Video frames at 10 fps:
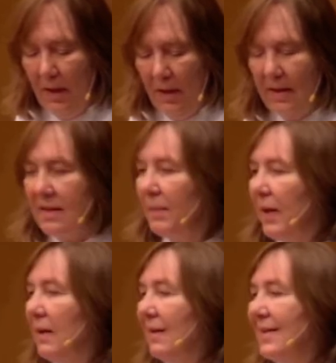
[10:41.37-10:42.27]
This
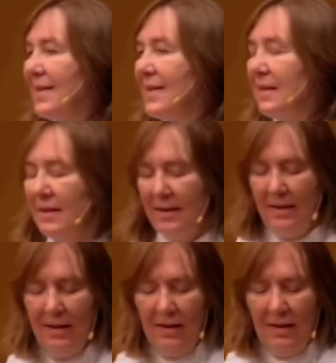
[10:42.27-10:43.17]
abundance
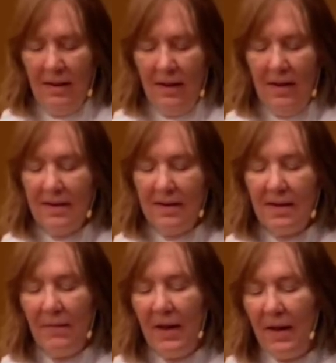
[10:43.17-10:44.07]
isn't
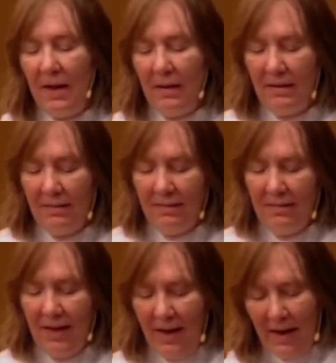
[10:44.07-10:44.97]
something
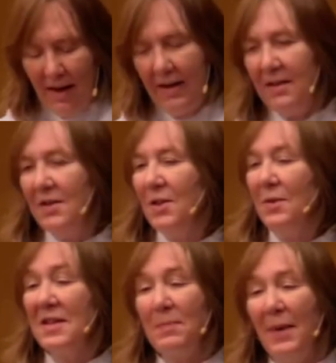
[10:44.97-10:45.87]
handed to
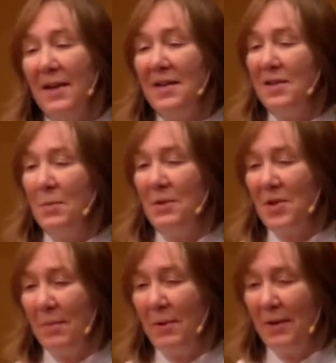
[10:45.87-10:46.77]
us by the super
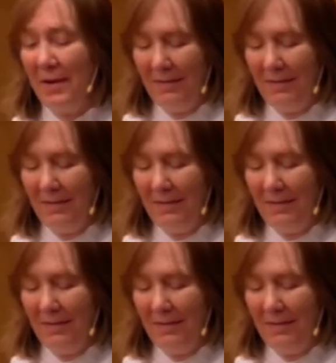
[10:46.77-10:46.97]
shepherd.